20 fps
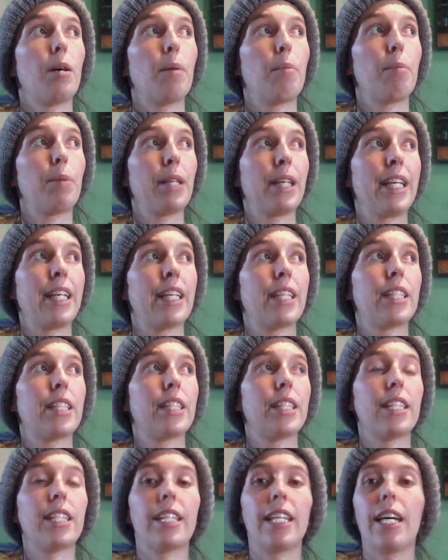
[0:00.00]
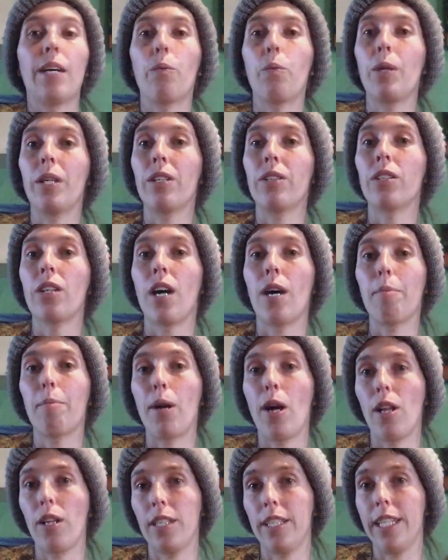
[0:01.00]
plants that will not
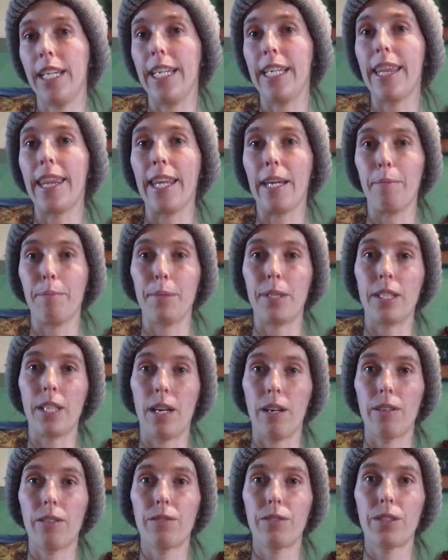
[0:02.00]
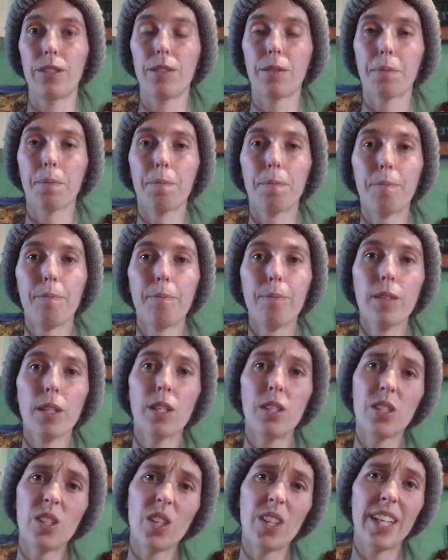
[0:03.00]
pollinate themselves.
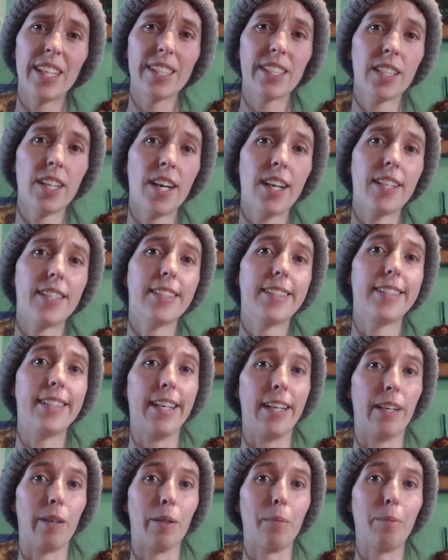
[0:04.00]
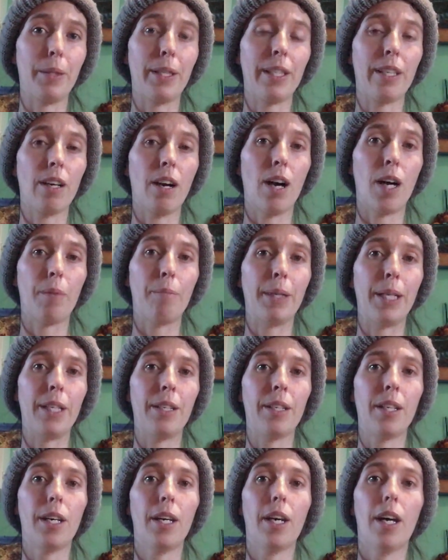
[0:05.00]
So that's not terribly
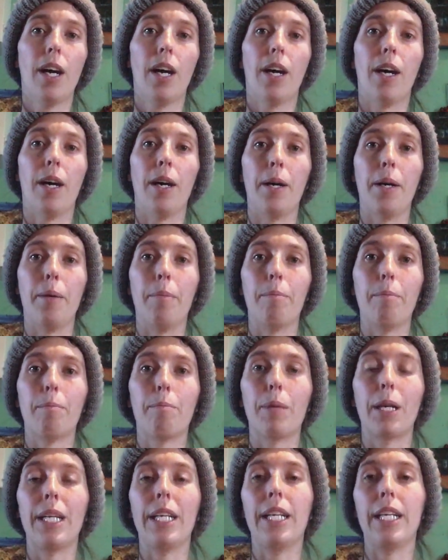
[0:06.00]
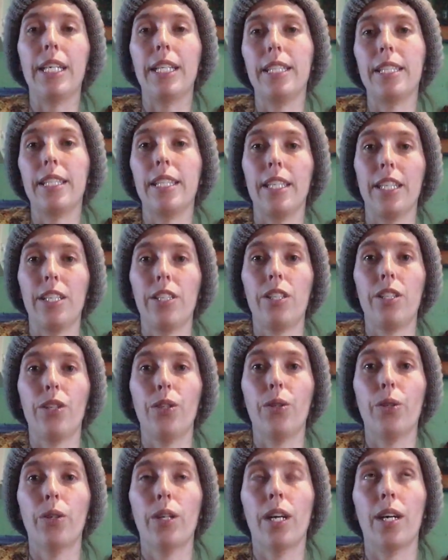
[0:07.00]
common, but it is an
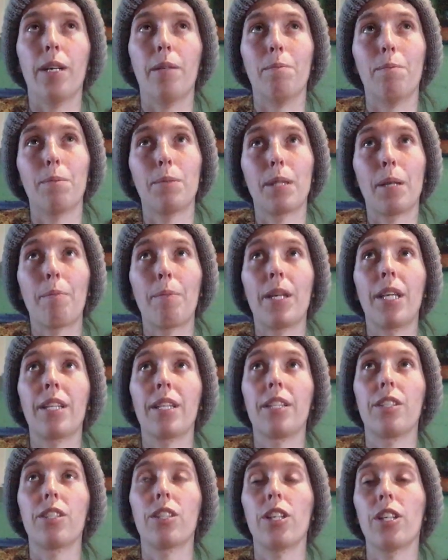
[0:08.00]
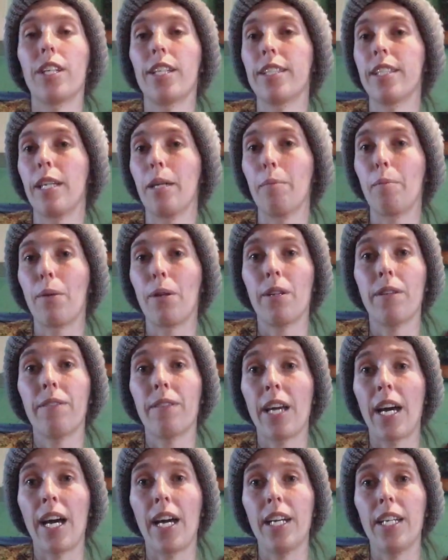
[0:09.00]
issue. Something that's a good example of
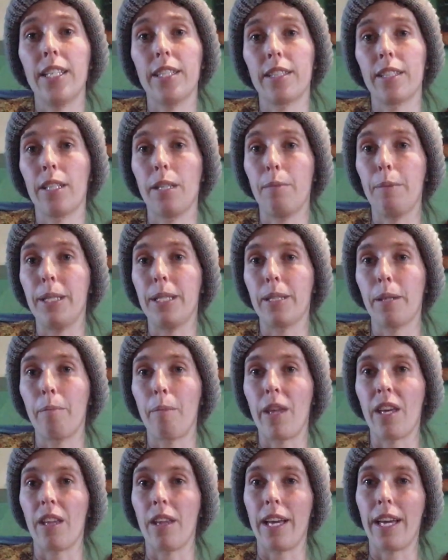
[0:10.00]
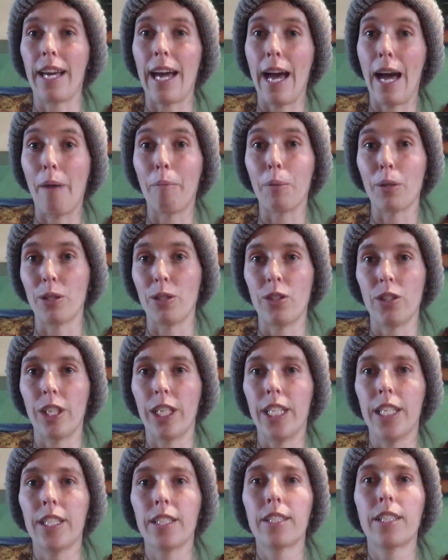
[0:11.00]
that is going to be something like apple
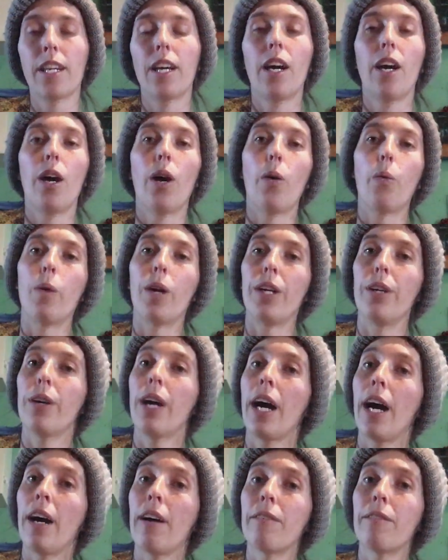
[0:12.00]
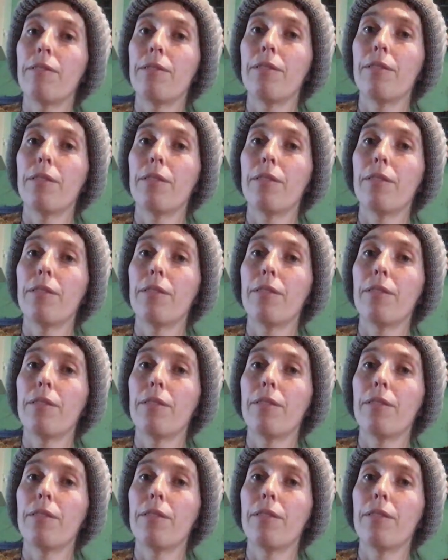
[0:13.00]
trees, where you have